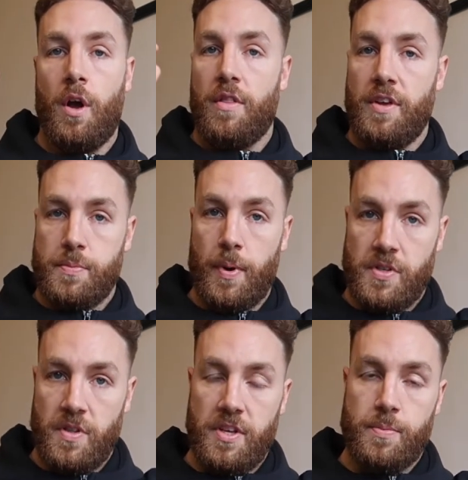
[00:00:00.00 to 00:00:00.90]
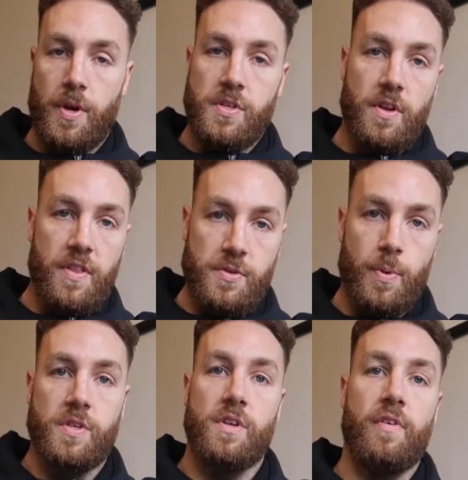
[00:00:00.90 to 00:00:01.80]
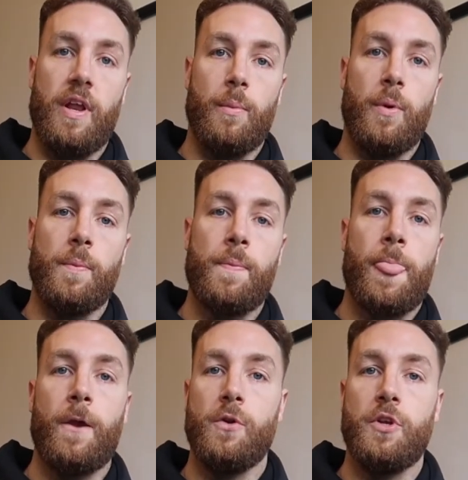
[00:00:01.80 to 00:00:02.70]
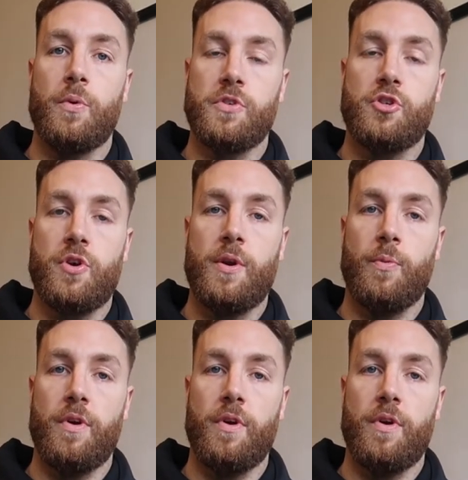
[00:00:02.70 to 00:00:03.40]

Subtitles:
this person, this person, and this person available. Who do you want to train